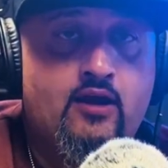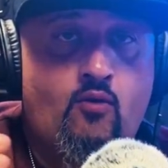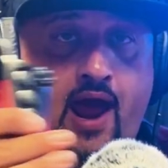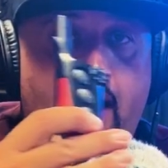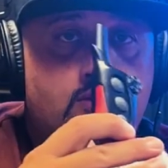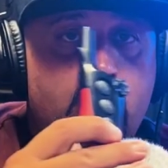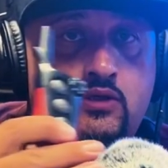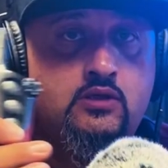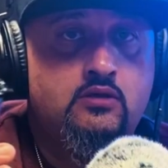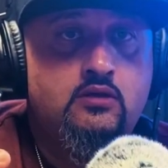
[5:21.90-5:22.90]

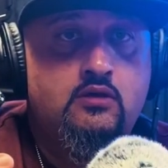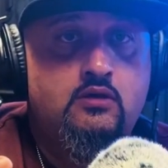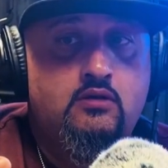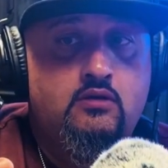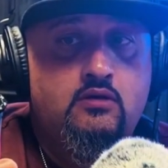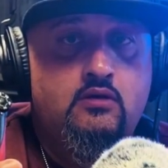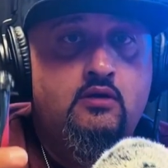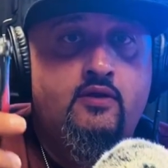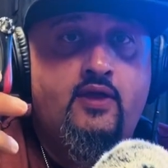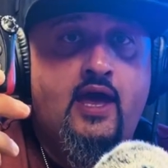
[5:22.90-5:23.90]
ground,
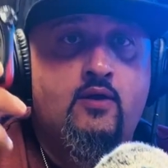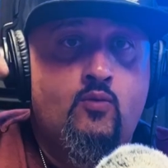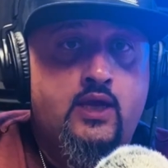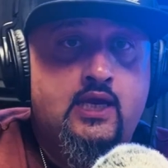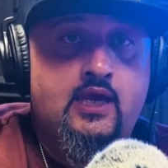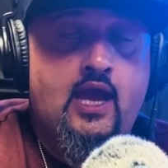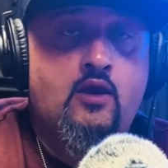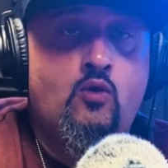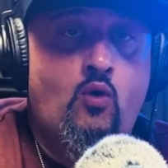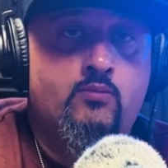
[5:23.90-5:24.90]
then we can get
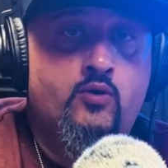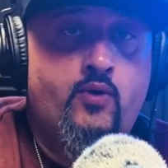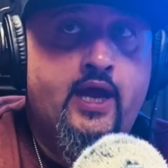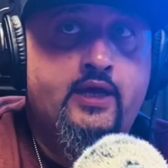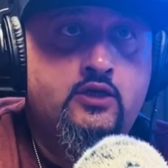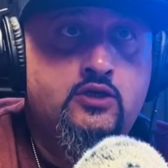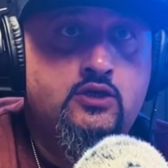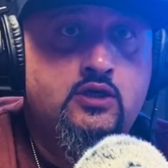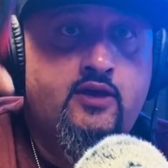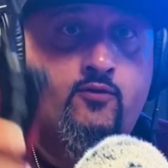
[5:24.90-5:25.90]
normal
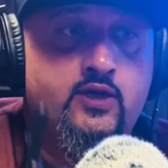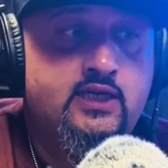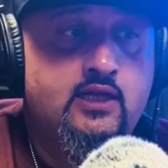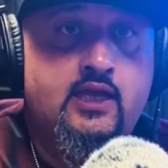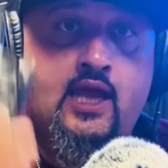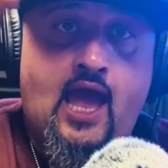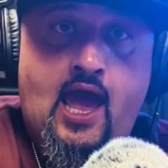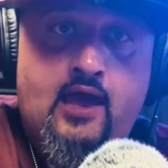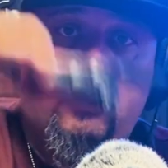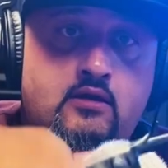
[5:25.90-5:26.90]
range. If we're dealing
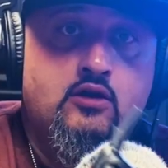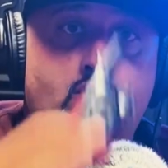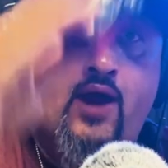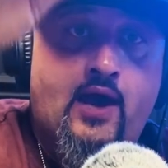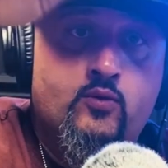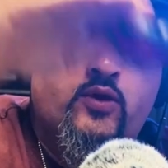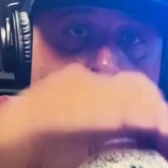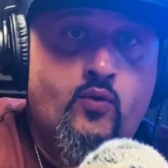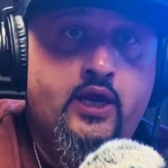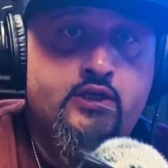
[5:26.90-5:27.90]
at ground with
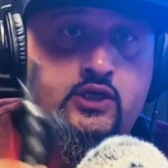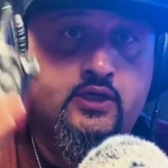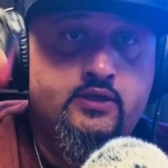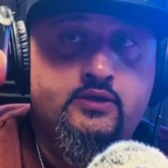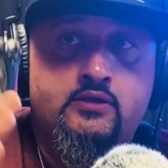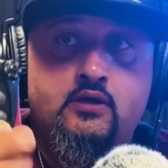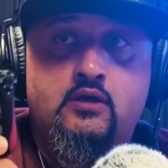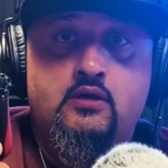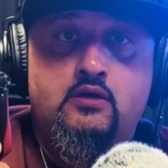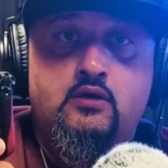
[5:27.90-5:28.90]
ridges,
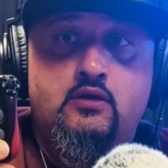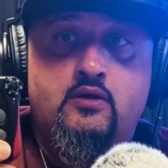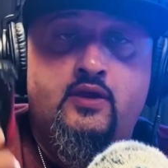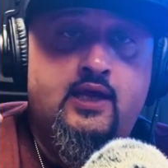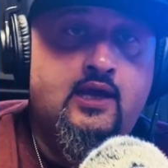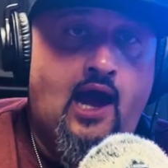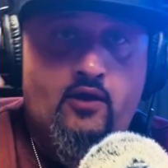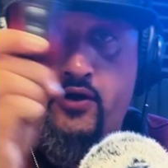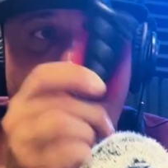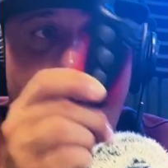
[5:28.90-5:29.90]
the
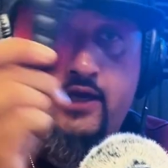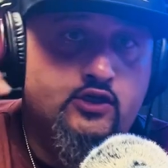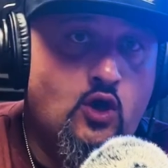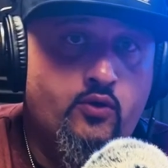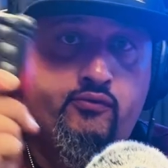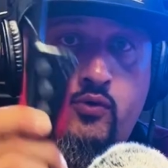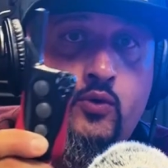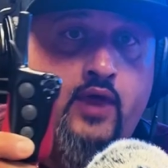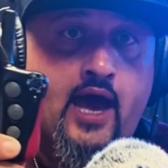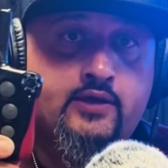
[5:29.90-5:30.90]
e-collar can't go through
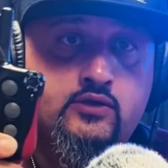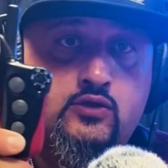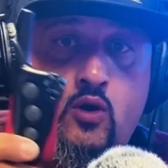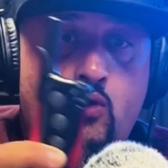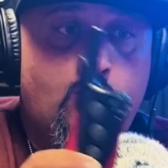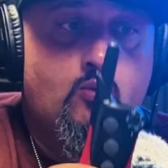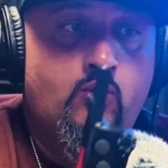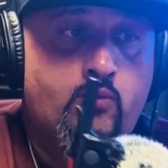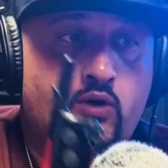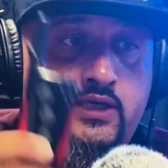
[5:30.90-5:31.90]
that. So
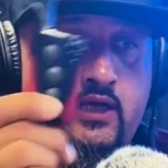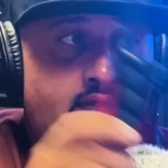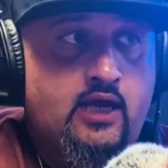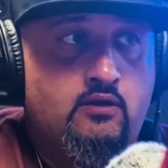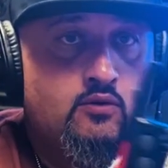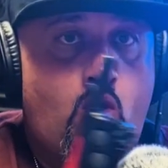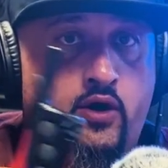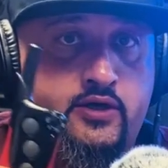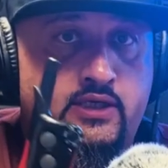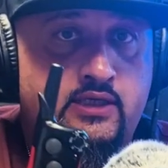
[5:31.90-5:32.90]
when we're dealing at a
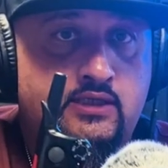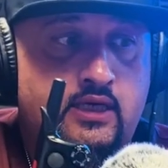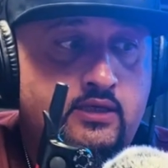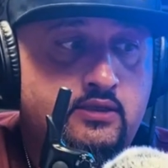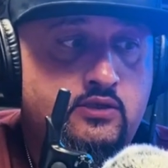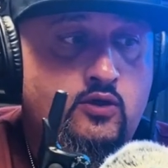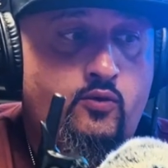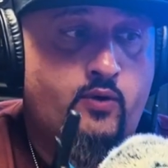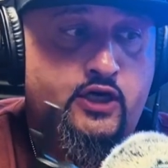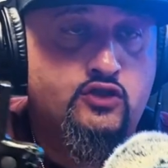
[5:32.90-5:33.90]
longer distance, so
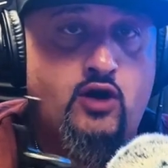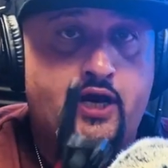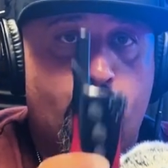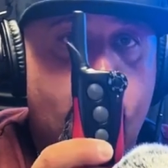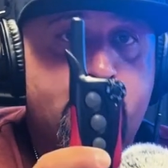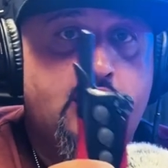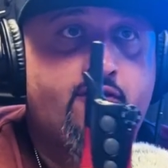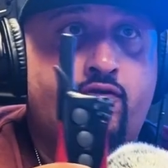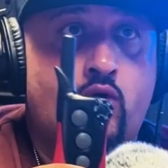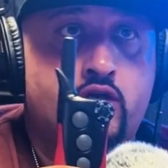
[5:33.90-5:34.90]
when you're trying to reach that
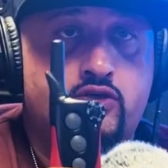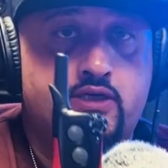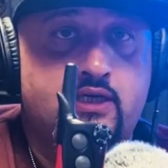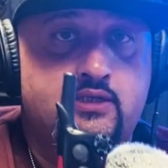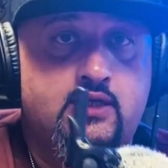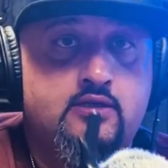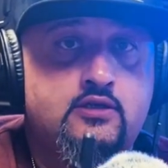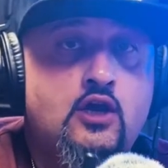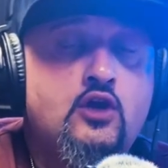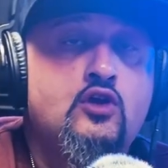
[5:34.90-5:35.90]
400 distance,
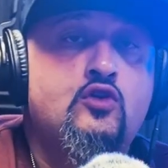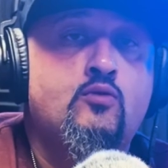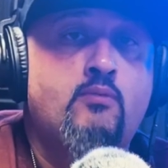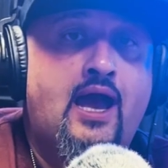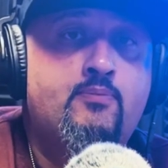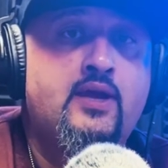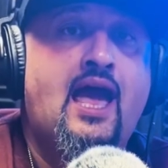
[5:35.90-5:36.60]
you might be